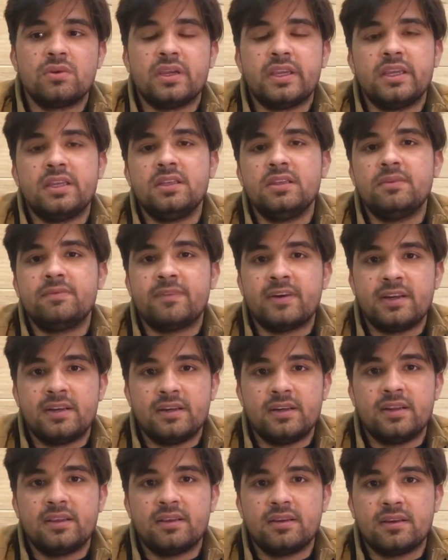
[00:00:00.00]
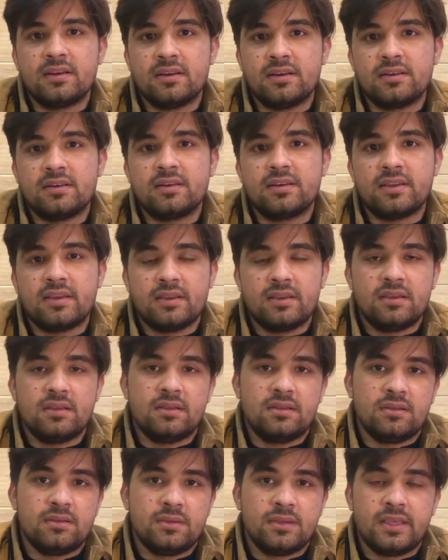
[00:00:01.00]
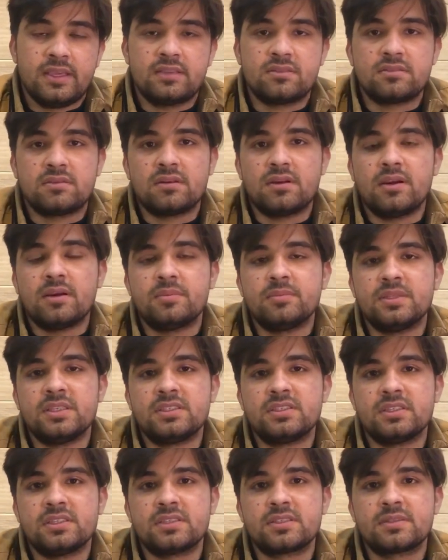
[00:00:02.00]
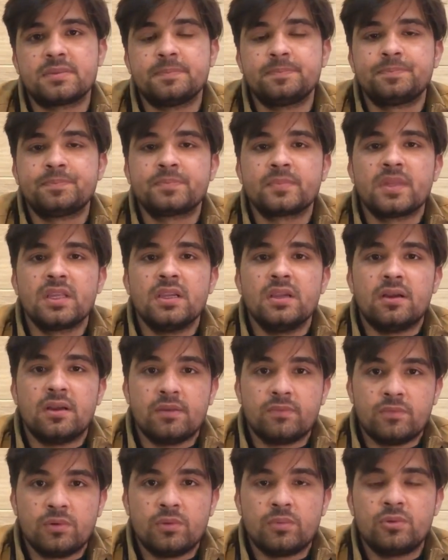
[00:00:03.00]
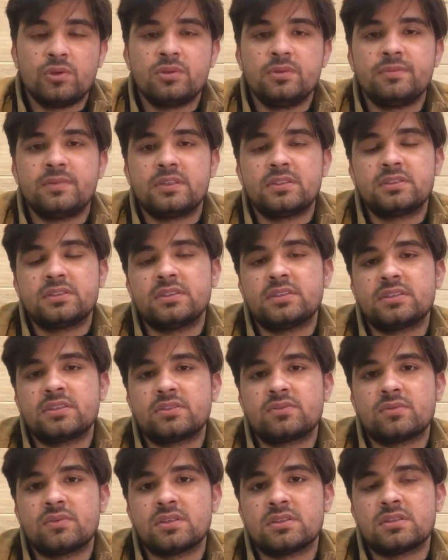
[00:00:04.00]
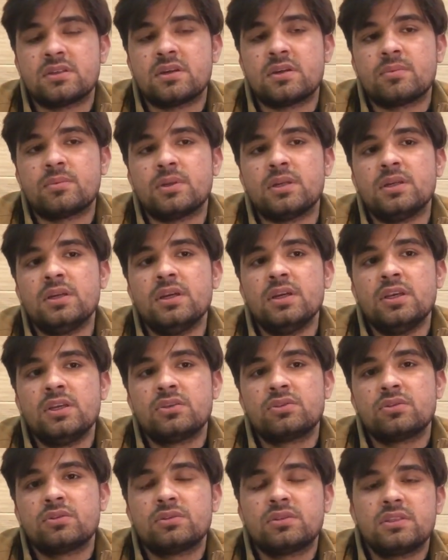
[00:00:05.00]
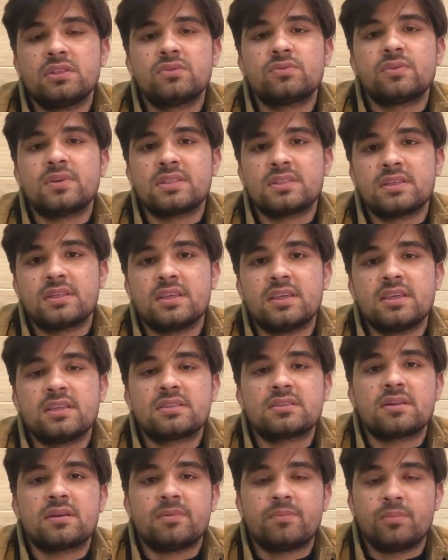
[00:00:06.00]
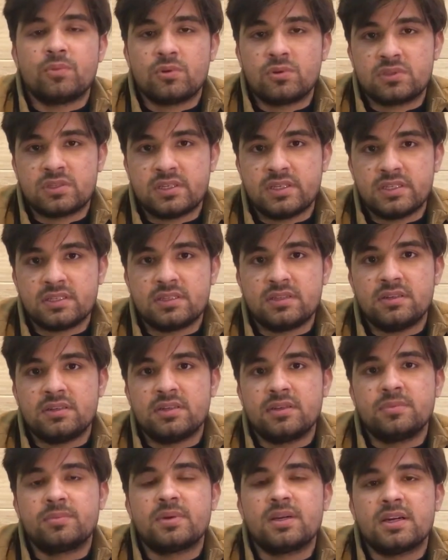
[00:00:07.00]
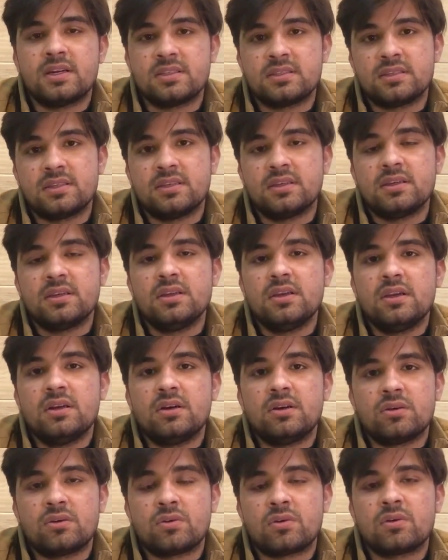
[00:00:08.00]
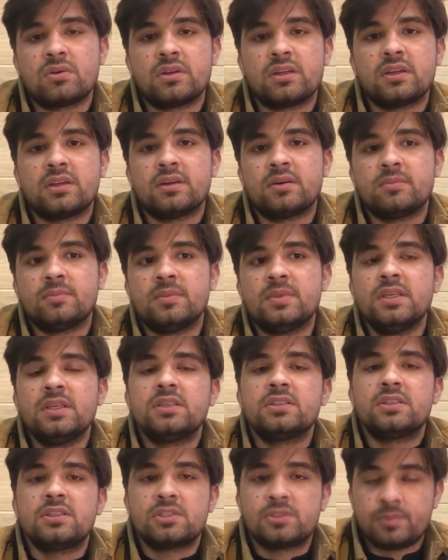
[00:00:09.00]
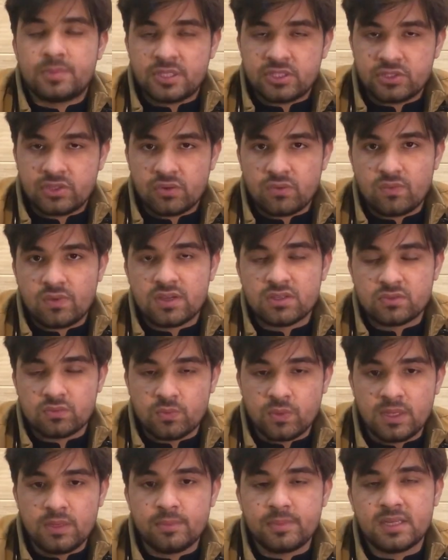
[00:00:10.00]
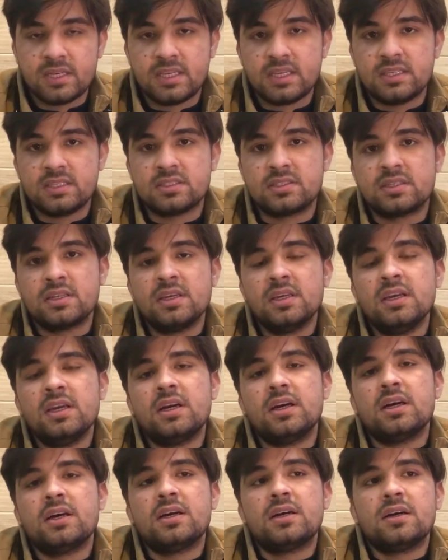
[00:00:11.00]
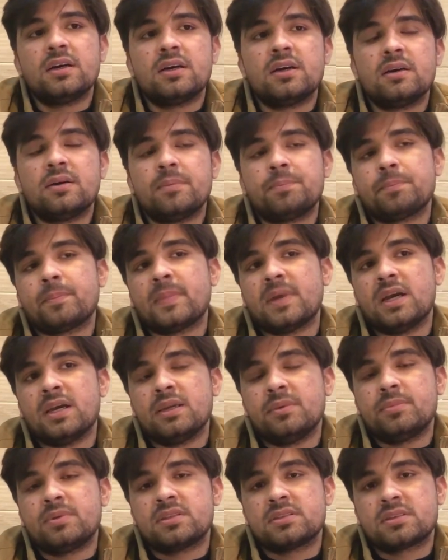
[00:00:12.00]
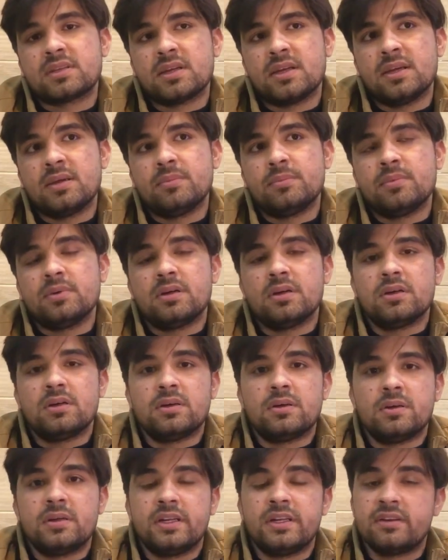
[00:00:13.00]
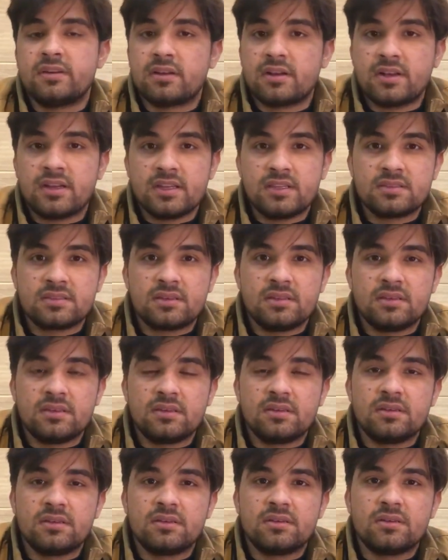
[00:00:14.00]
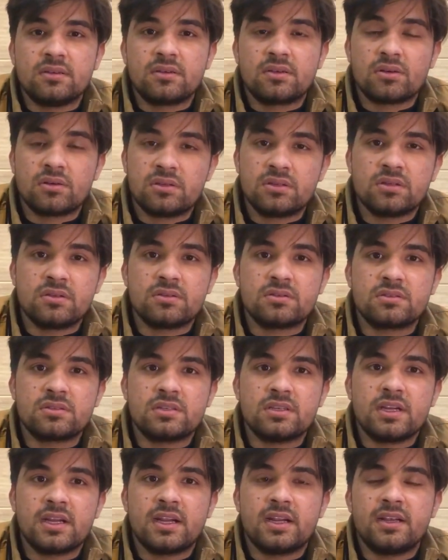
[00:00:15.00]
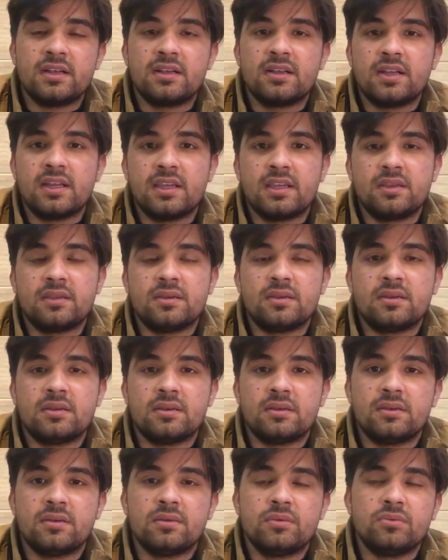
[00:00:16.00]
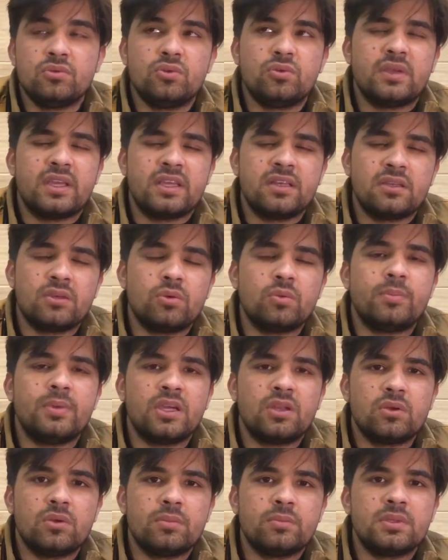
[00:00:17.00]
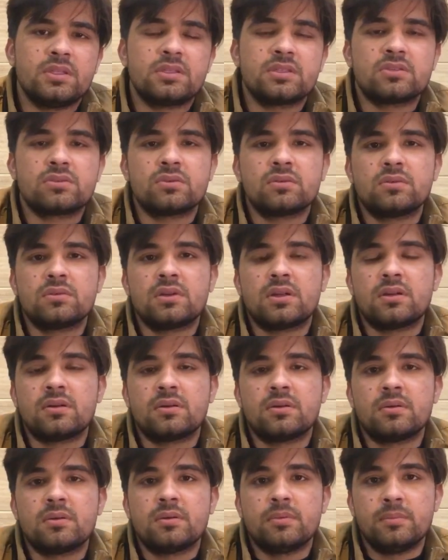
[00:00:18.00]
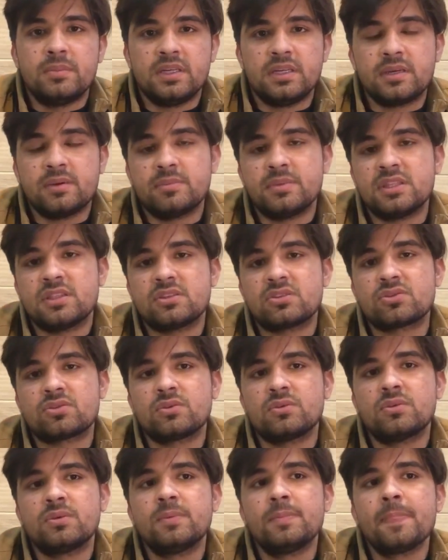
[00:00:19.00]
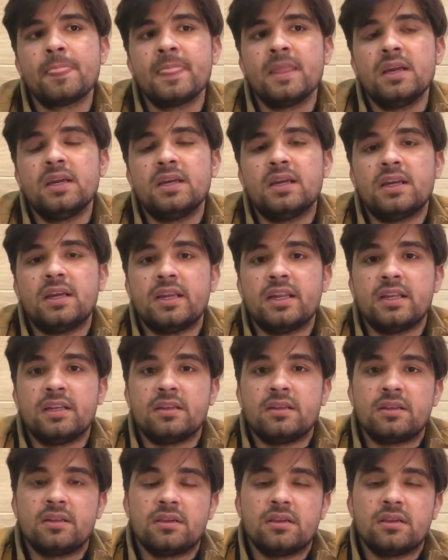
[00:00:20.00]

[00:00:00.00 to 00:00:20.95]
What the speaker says: any finding on X-ray of the chest, and pulmonary function test was normal. So this was a case of post-nasal drip causing a chronic cough. This patient was well managed. I prescribe intranasal corticosteroid, like you can give beclomethasone or betamethasone, and